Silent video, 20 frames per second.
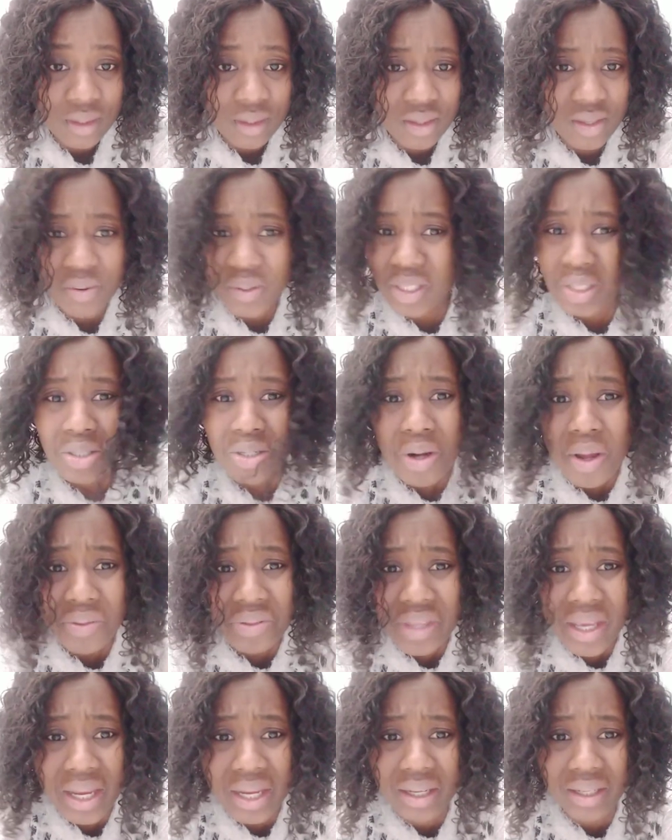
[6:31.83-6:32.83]
There is
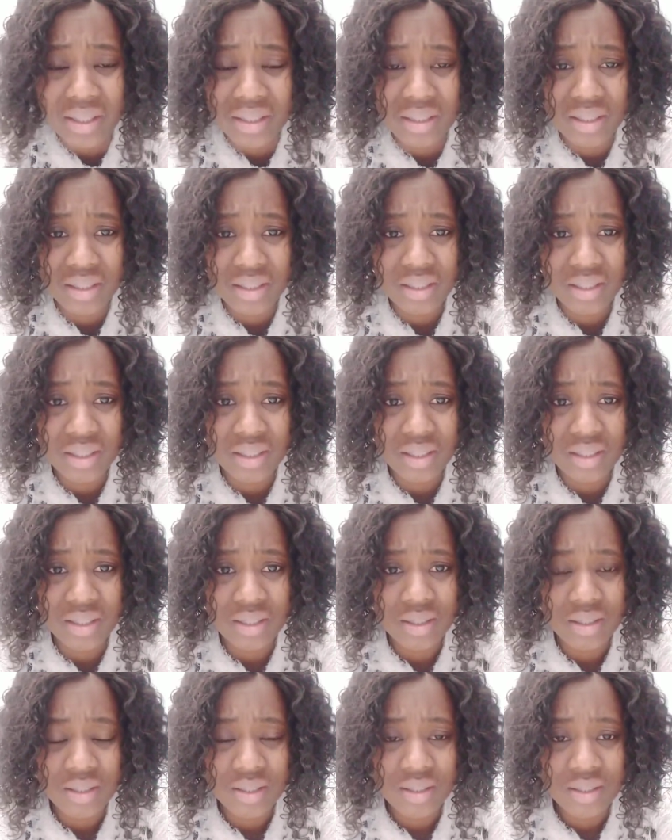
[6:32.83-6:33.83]
nothing.
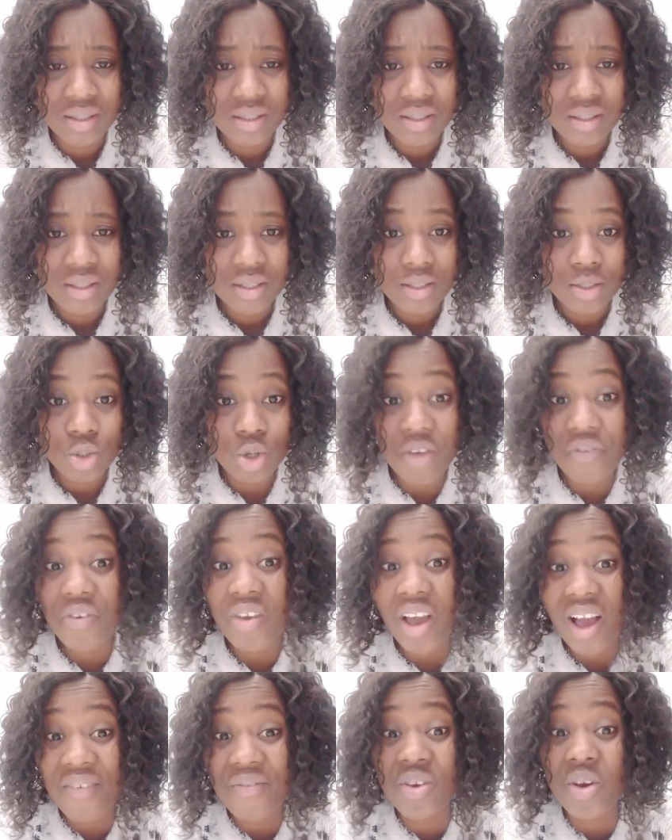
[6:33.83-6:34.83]
So if
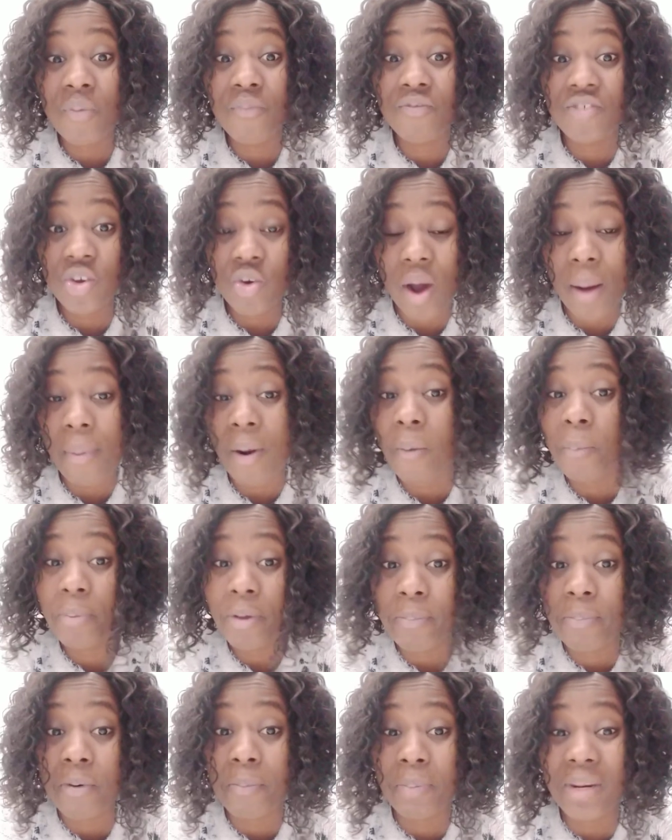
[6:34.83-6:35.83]
you have your view about
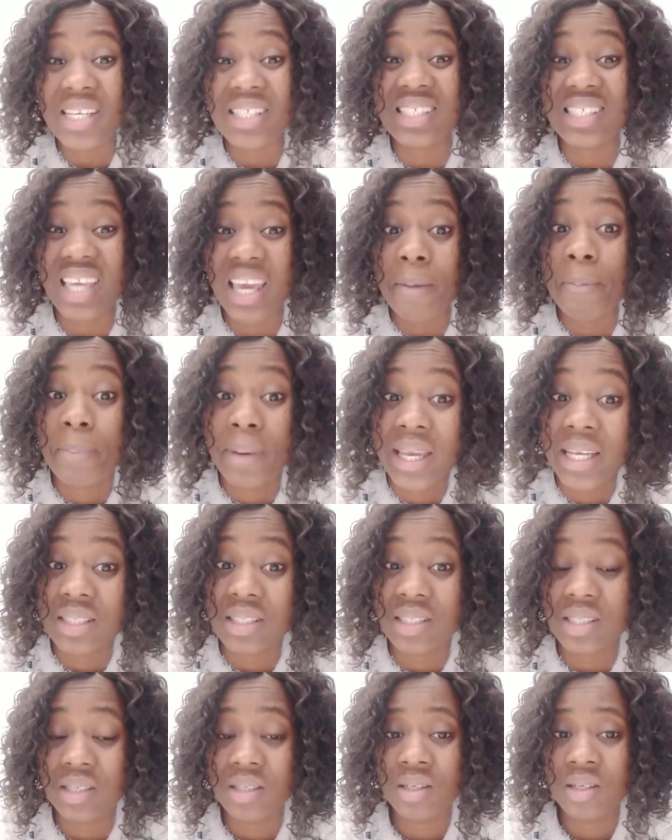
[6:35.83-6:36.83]
people, please keep
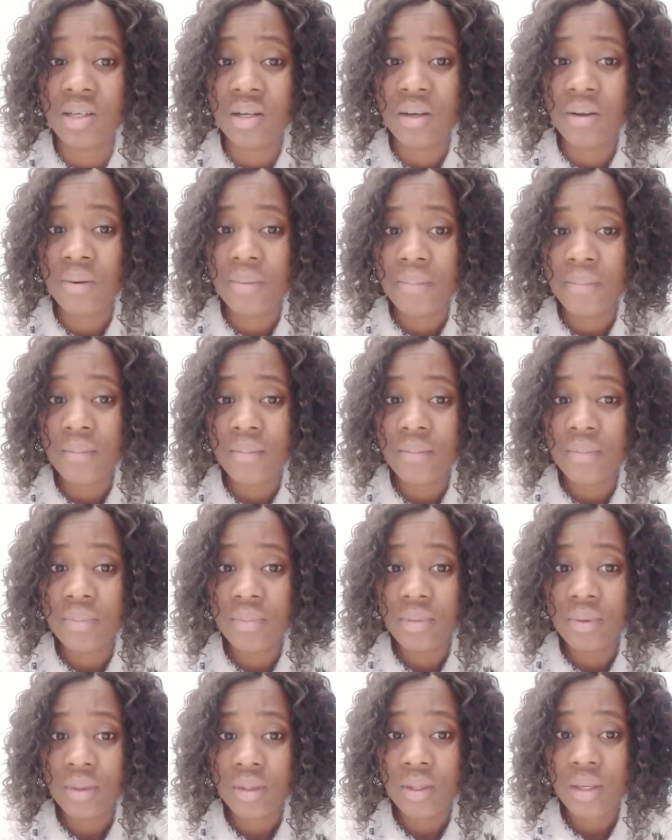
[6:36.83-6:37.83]
it.
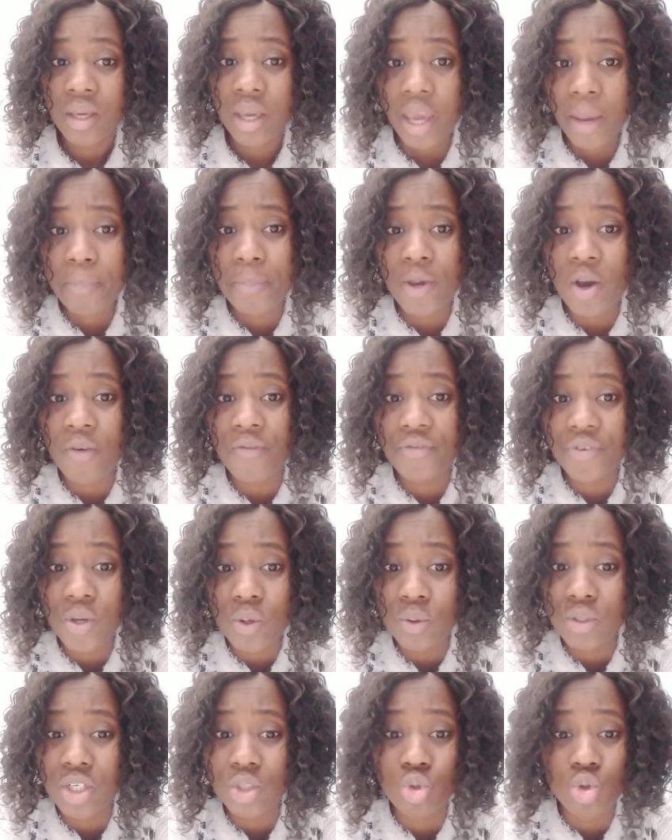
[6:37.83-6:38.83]
Keep your
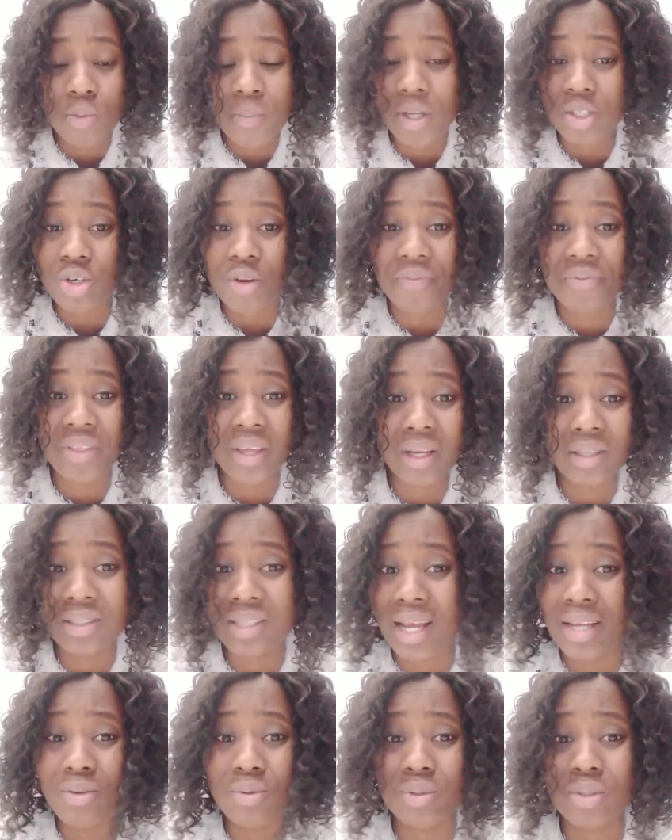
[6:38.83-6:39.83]
view. The too much of things
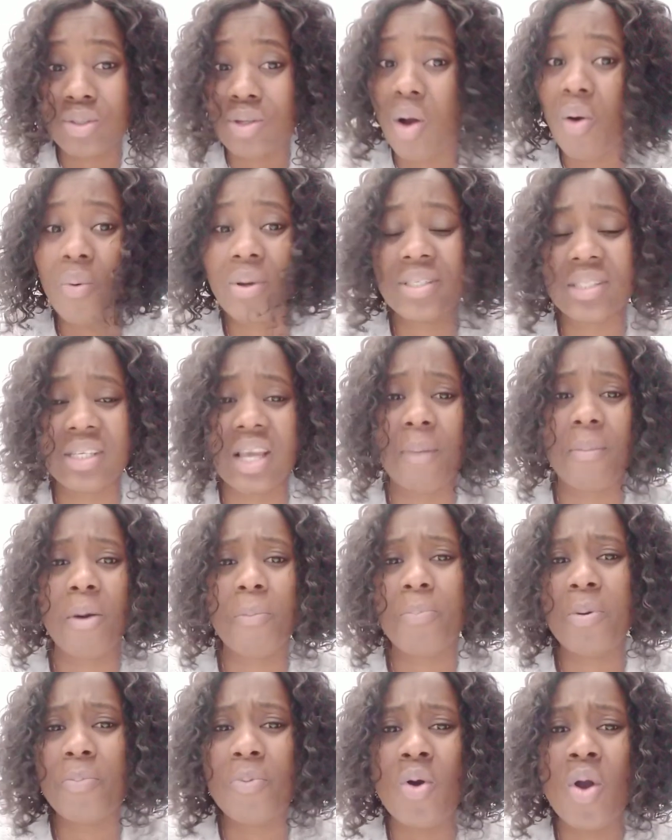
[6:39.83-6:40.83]
that you always say
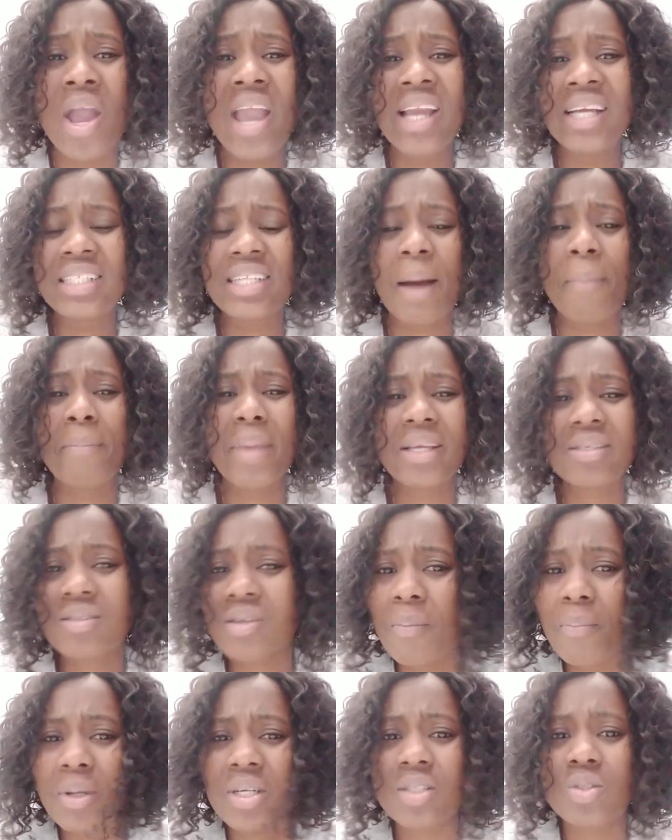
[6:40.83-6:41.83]
about people that make
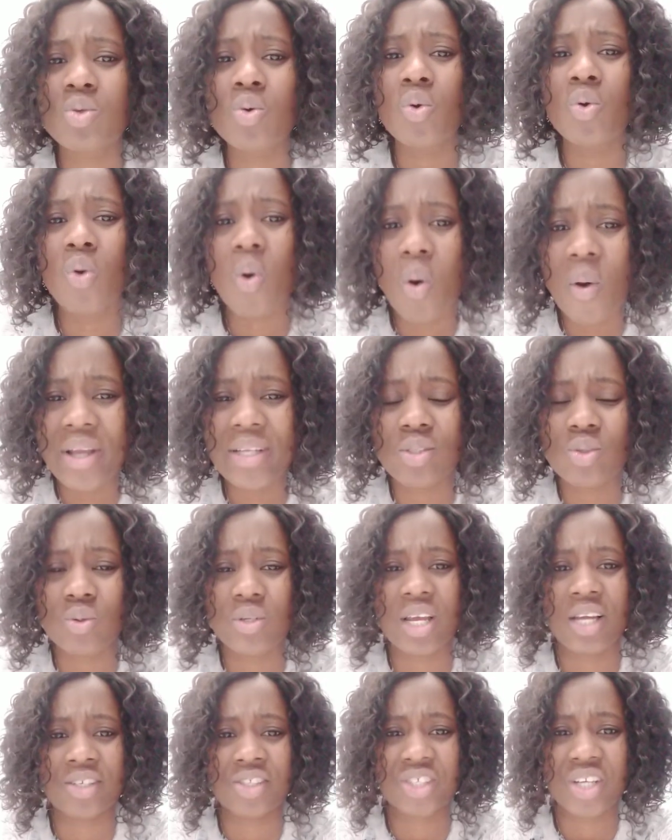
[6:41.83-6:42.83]
somebody to go into
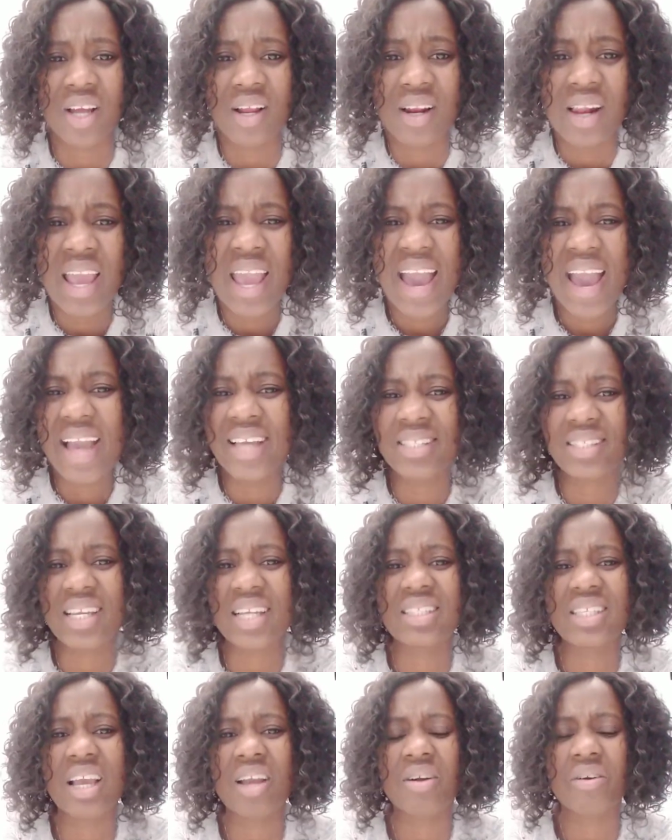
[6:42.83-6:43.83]
their shell and
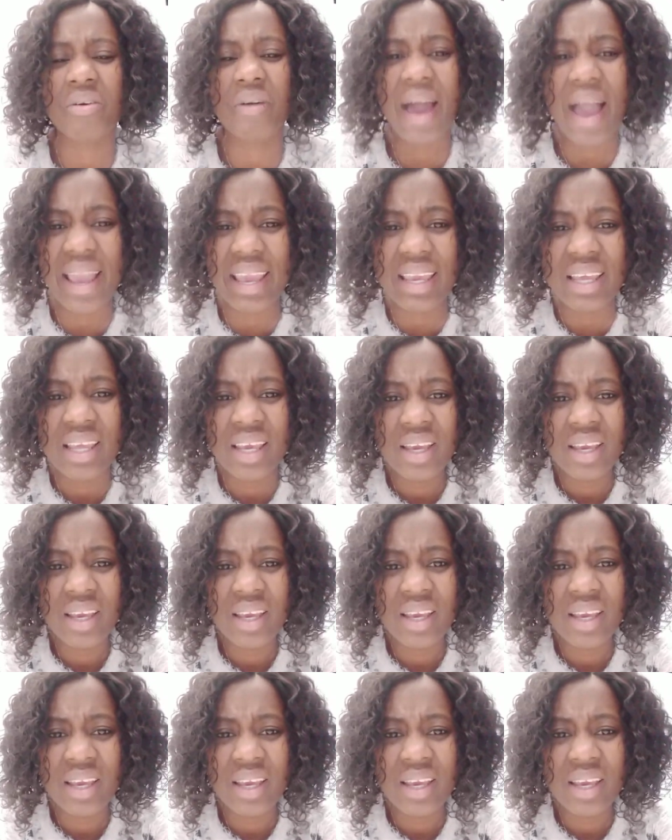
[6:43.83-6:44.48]
started crying.